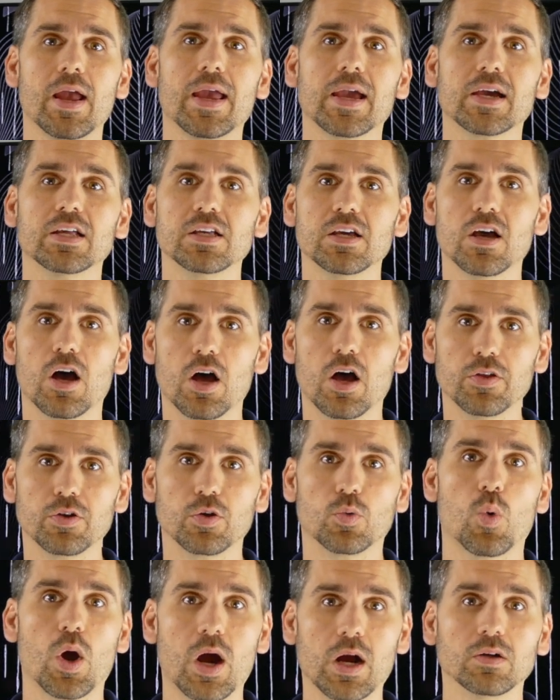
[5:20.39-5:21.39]
and other
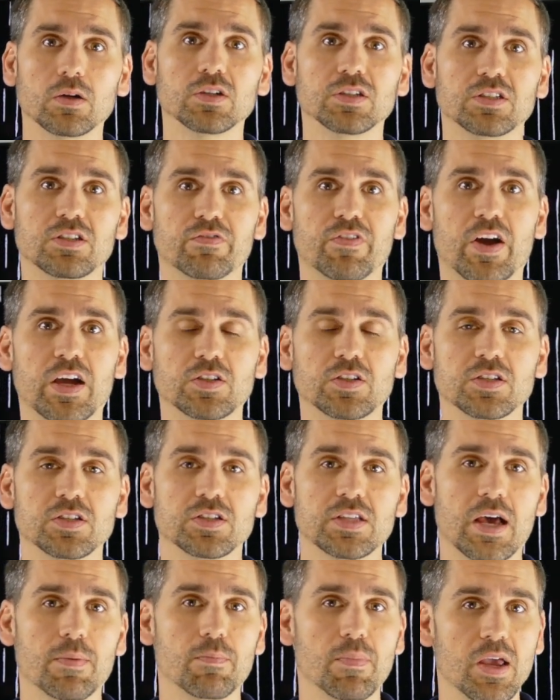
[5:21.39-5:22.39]
wireless devices
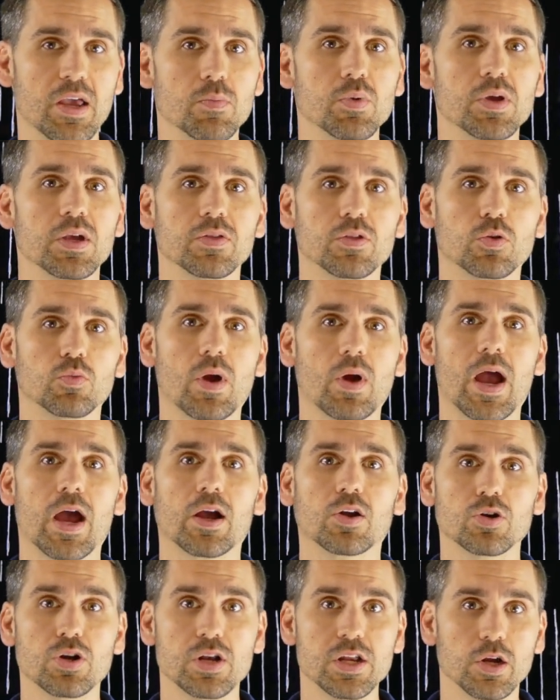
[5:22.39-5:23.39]
that may be in the
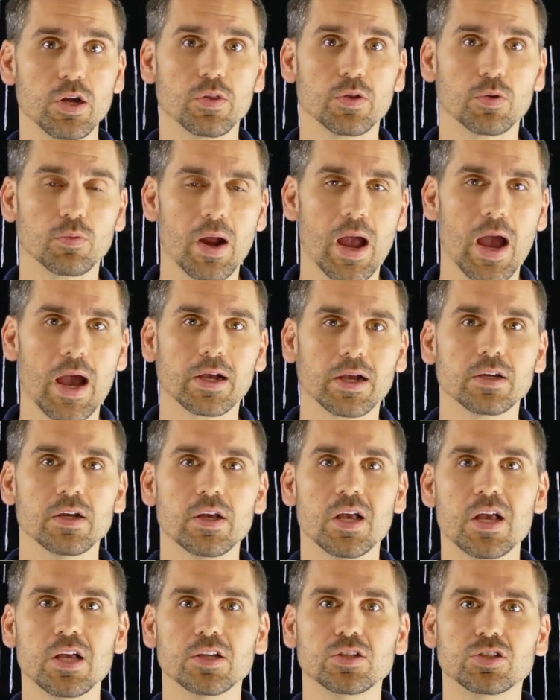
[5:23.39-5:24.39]
rack or near the rack.
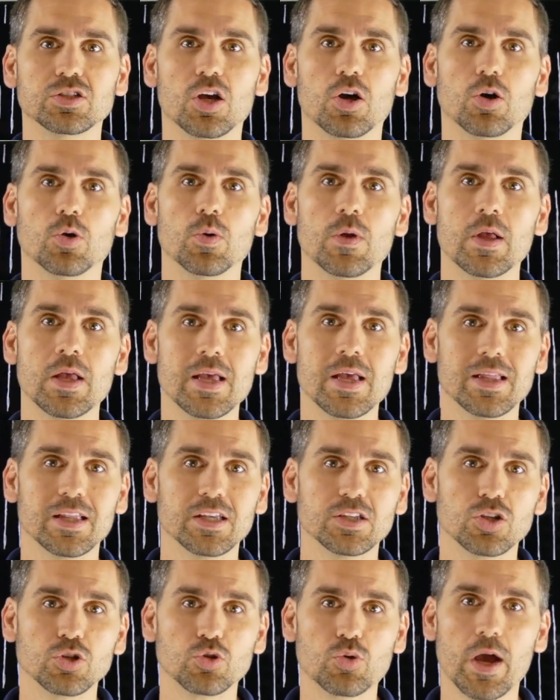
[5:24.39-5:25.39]
So
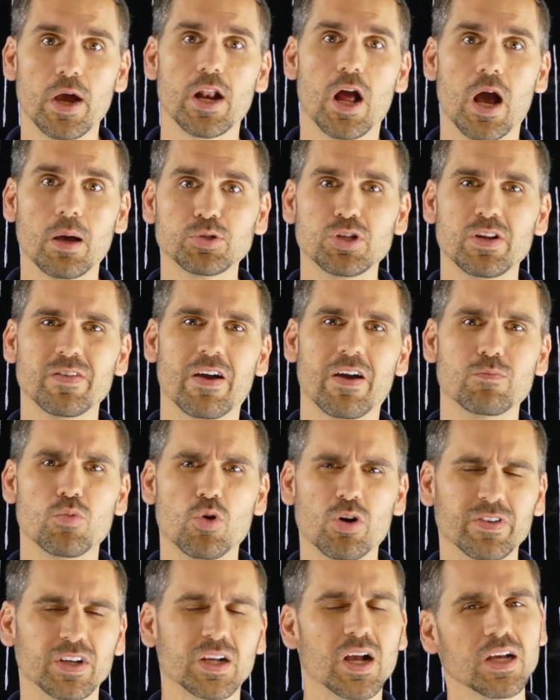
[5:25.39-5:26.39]
this is a great option. You have
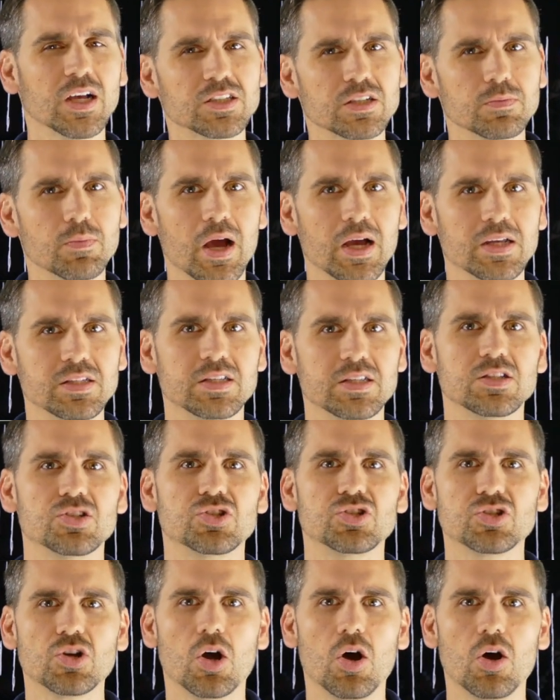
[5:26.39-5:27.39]
more of a customized
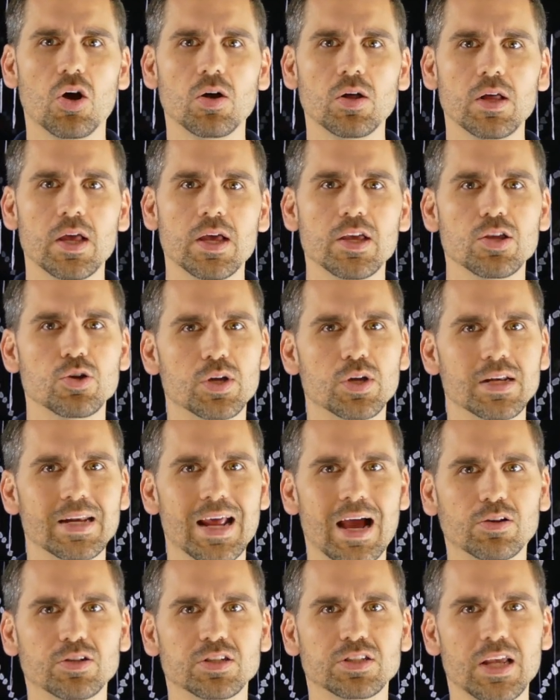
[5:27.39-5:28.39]
install. You can
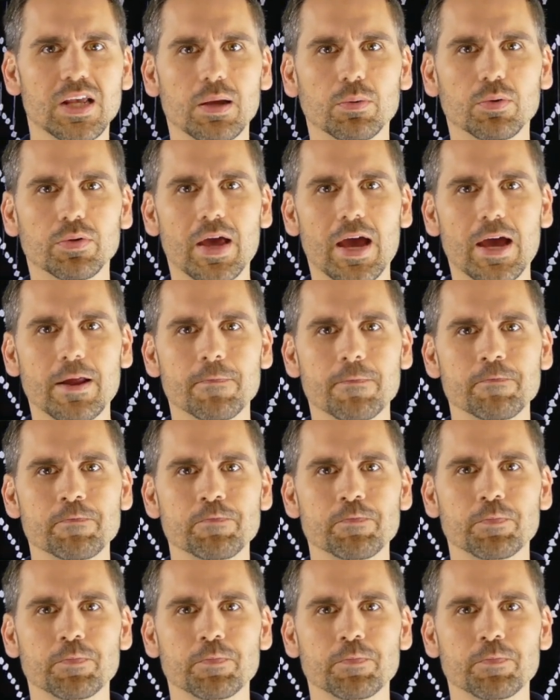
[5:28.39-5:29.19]
now disable that.